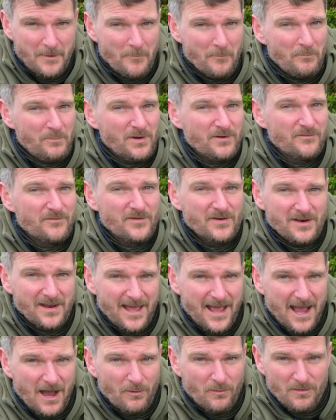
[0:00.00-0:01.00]
But for
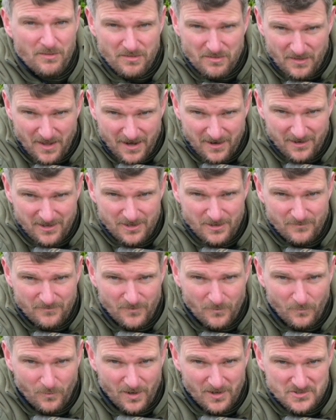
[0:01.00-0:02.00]
now, thank you
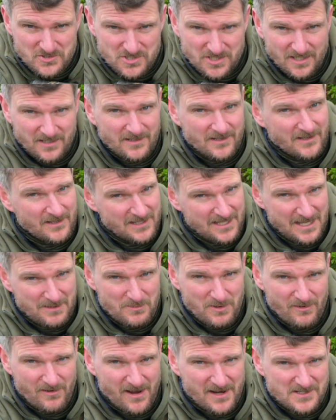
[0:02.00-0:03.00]
for watching, and
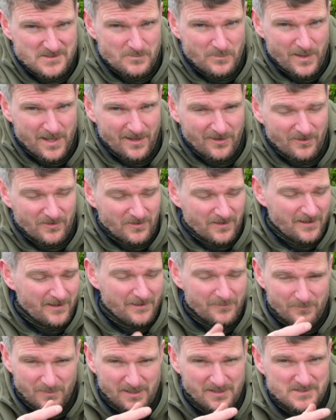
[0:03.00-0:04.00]
keep your eyes peeled
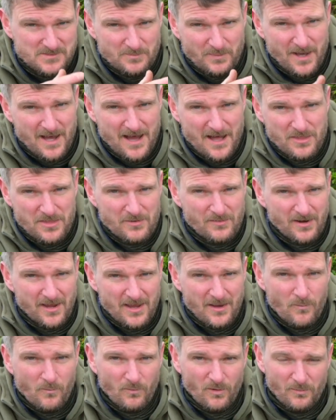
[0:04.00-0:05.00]
because part
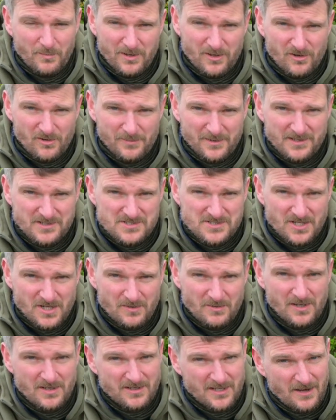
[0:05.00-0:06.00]
3 will be coming
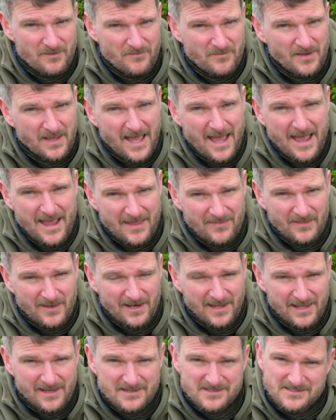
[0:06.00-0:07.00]
soon. And don't forget, in the
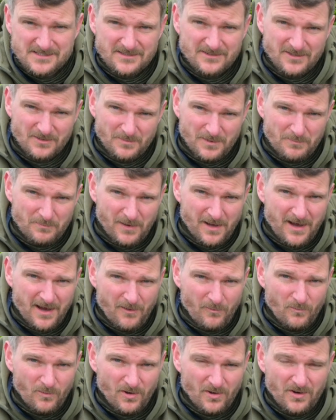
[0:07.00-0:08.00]
links there'll be
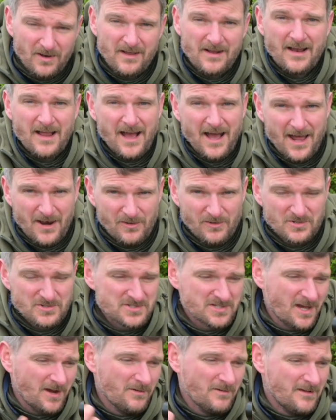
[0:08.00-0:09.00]
part 1 and
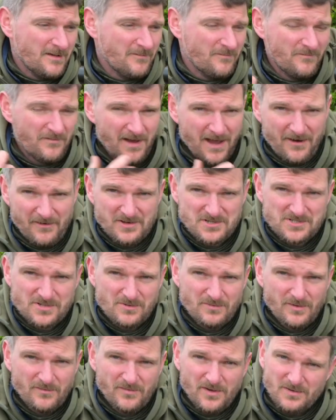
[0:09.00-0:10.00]
also various of
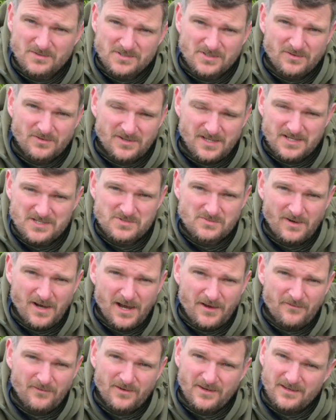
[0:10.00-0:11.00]
the reviews on this
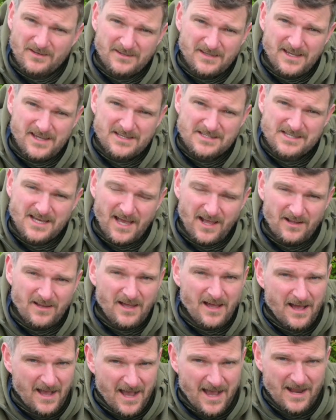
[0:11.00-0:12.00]
rifle in detail
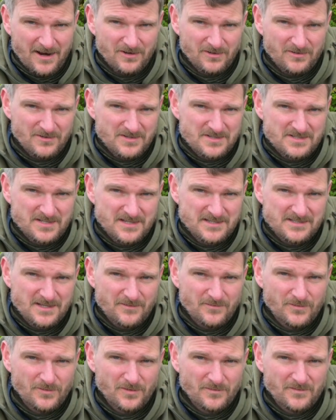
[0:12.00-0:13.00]
and the other
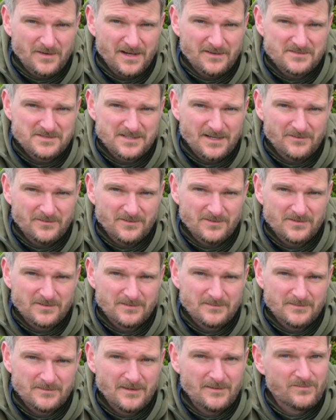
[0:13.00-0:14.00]
CZ457s.
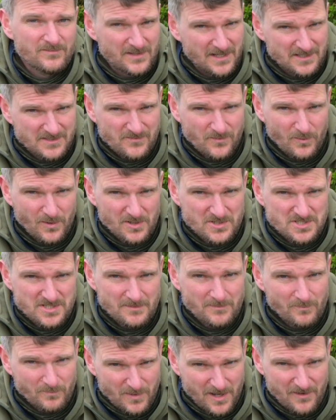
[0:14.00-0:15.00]
Thanks for
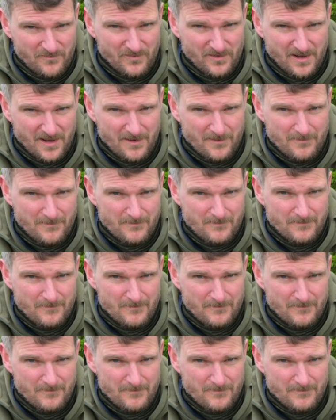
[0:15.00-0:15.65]
watching, bye for now.